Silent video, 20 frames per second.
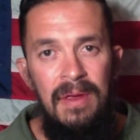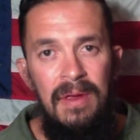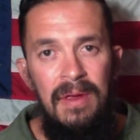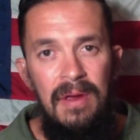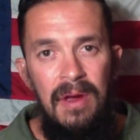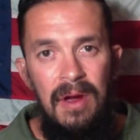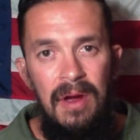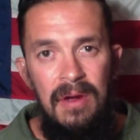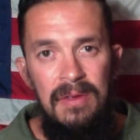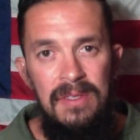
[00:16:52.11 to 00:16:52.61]

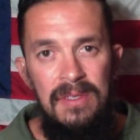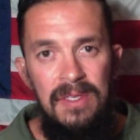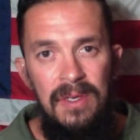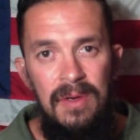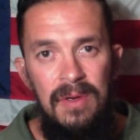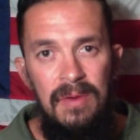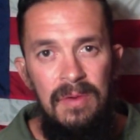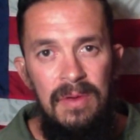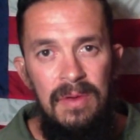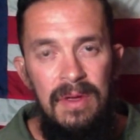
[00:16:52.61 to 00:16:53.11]
Also,
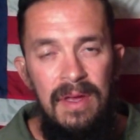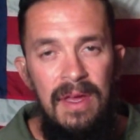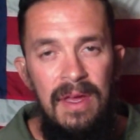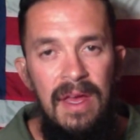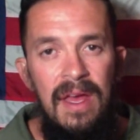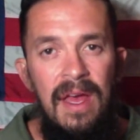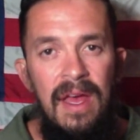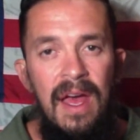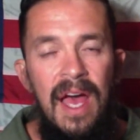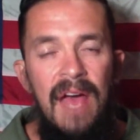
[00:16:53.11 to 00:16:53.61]

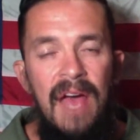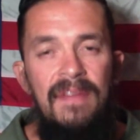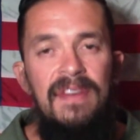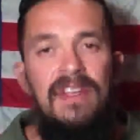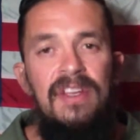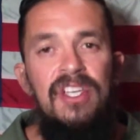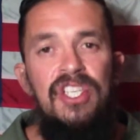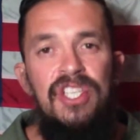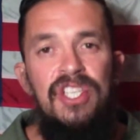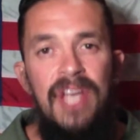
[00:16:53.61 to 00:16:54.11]
having a
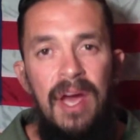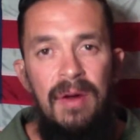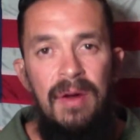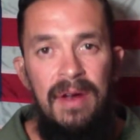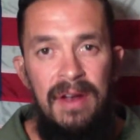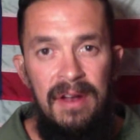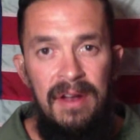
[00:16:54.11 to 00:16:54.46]
shout at an